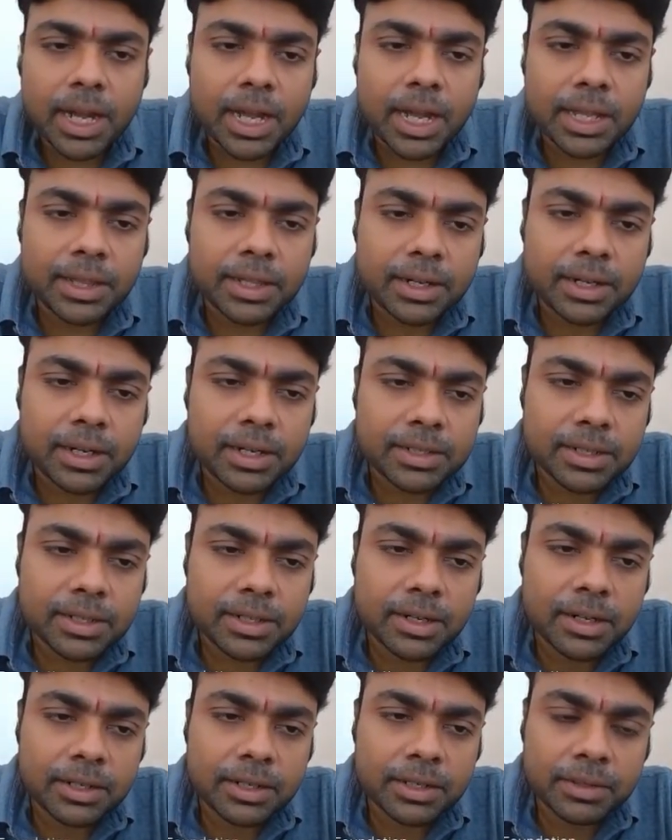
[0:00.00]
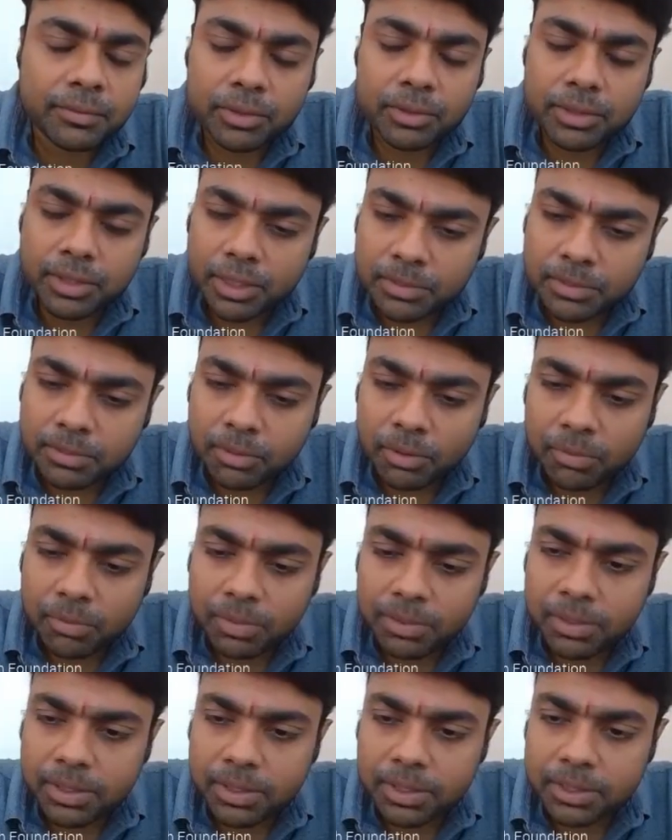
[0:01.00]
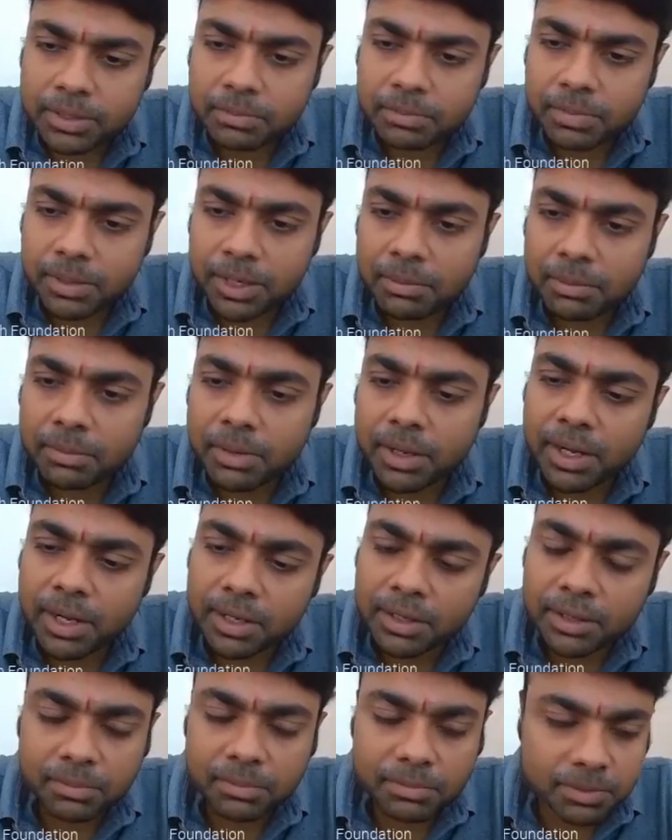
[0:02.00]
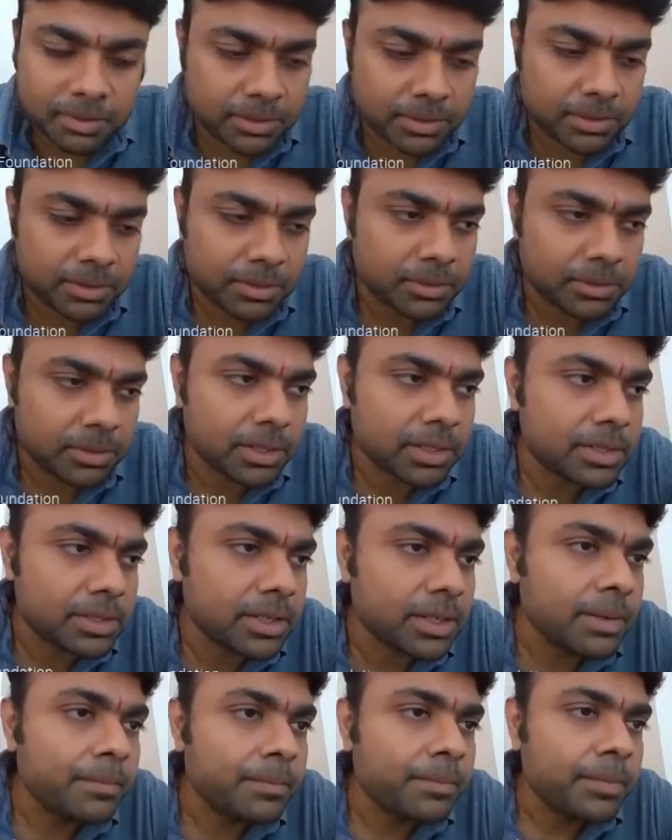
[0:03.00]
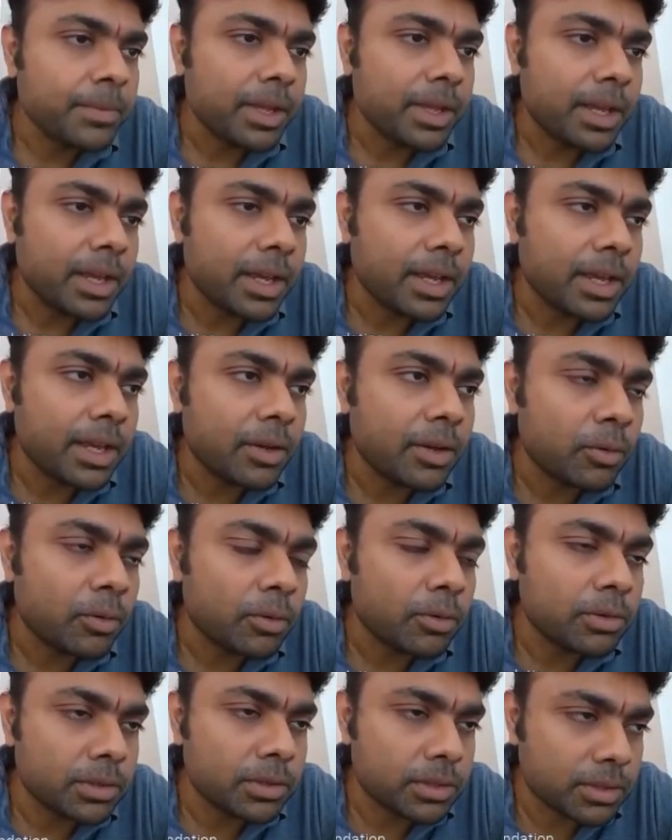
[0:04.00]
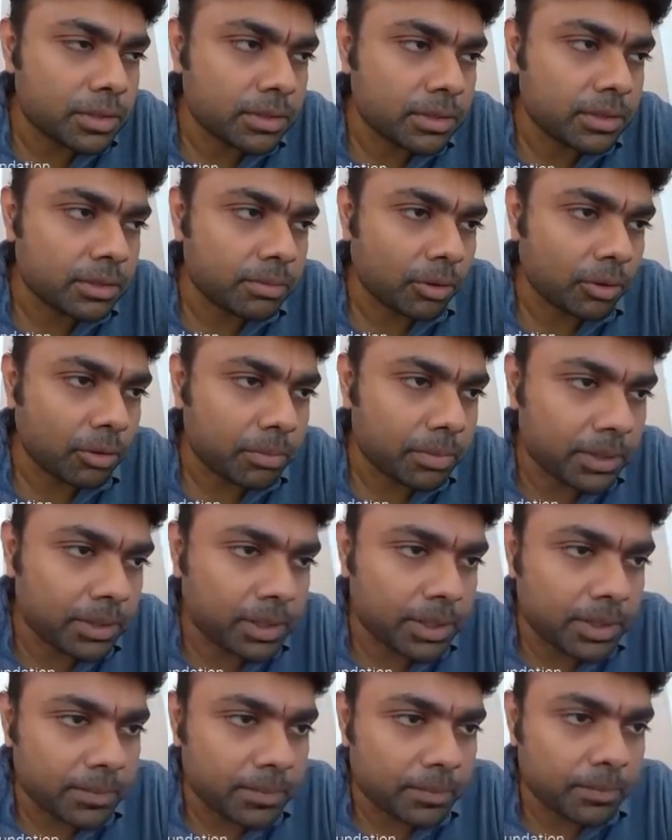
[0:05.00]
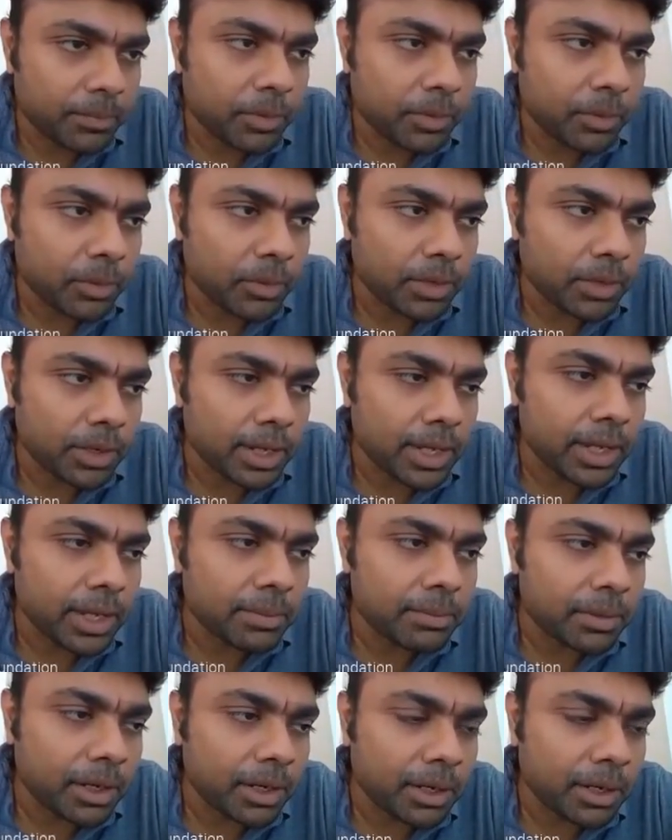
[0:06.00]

and the consideration for such property is paid by another person. So let's say A holds the property or A